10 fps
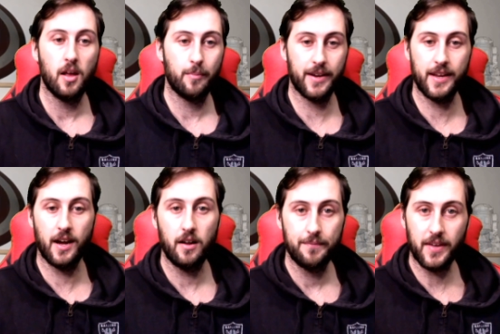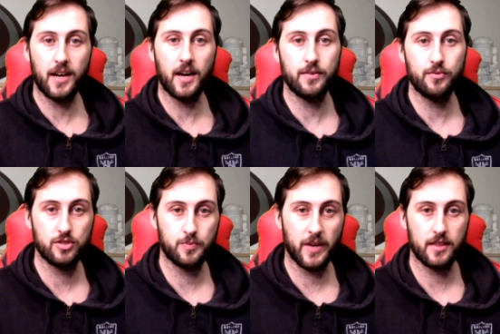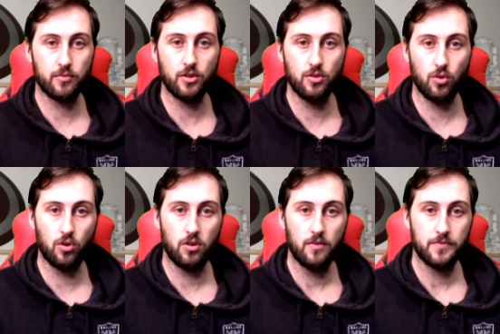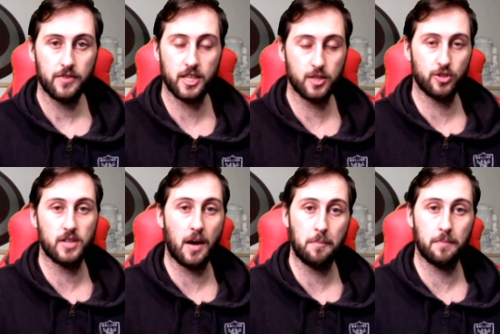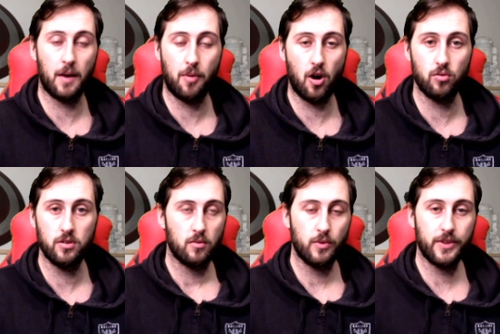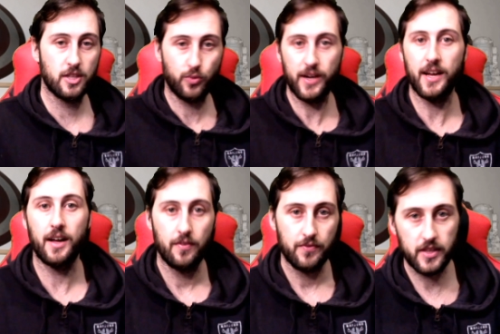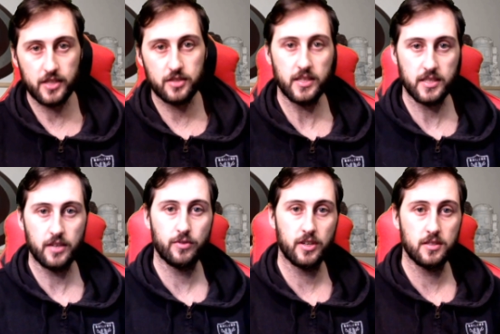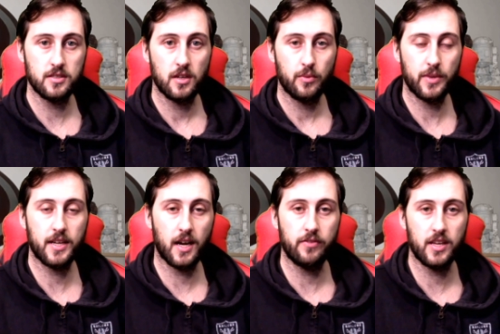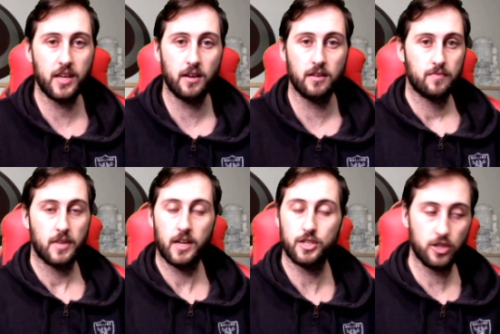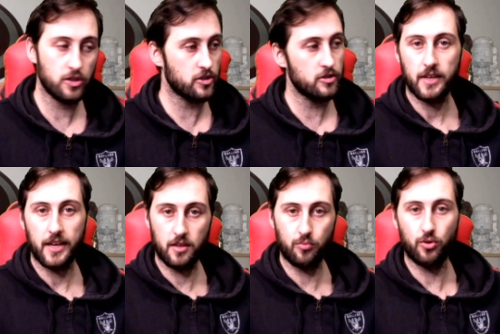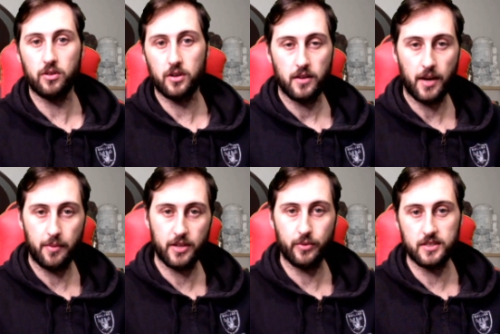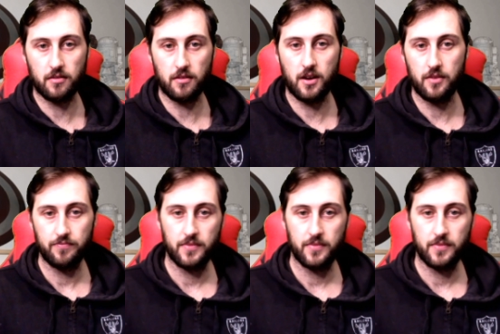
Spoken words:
But now they can't even respect their own law that they're supposed to uphold when they tweet out that there's 19 rings when they can't even count. And I showed you in the book how many rings there are.